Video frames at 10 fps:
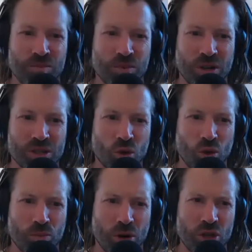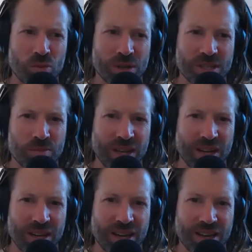the book is called Monuments
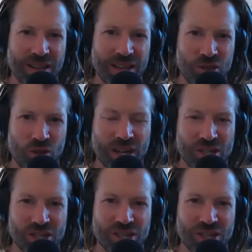Men. Uh, Monuments